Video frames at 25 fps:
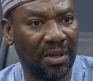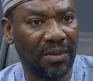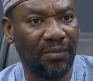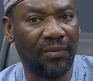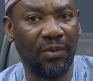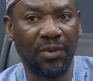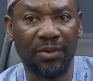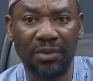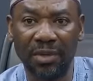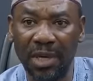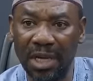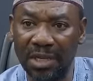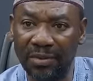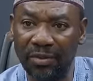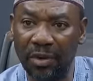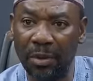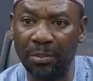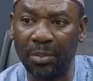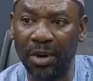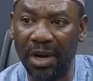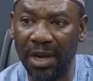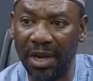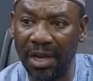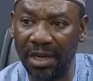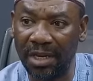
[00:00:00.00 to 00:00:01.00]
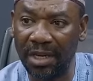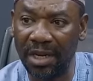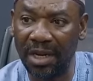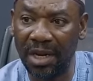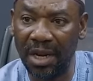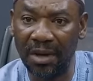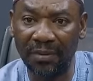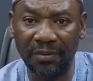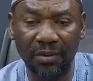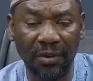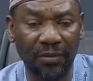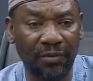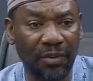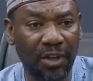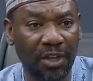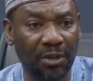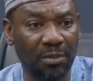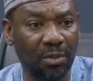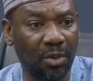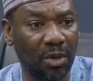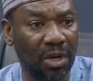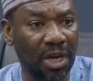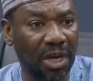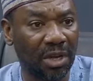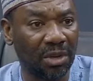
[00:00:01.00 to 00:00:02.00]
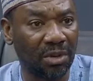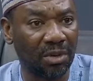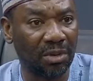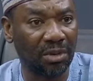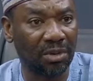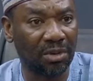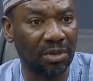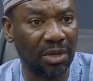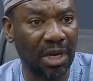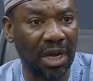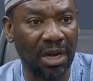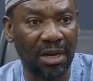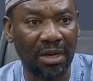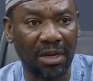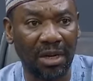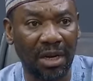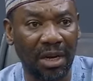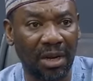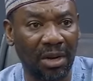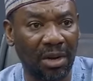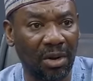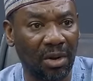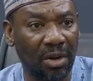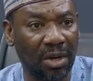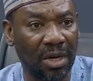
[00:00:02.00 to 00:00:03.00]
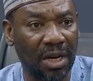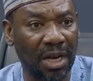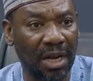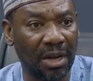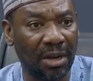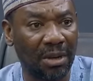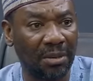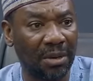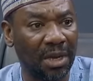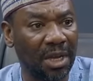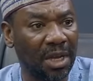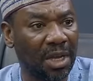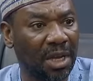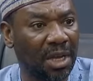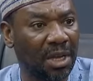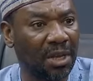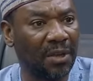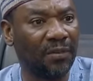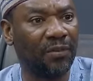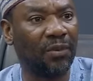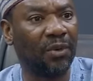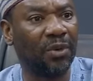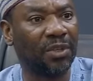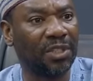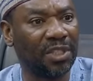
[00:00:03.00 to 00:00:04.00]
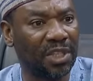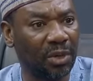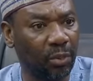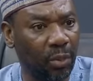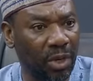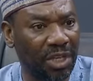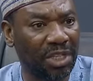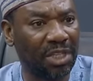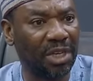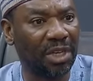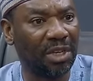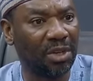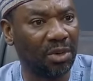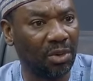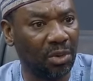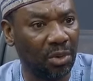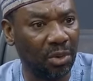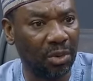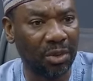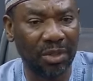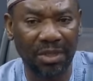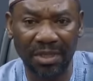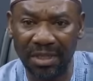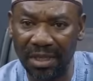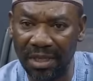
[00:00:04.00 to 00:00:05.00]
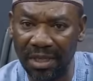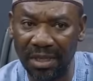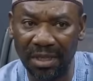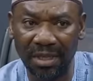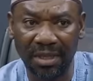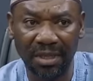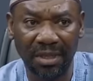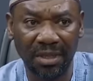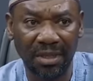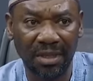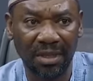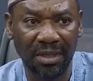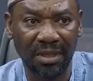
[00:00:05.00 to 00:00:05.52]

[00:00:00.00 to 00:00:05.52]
If you search for Brekete now for Facebook and YouTube and other, if you see what you go see.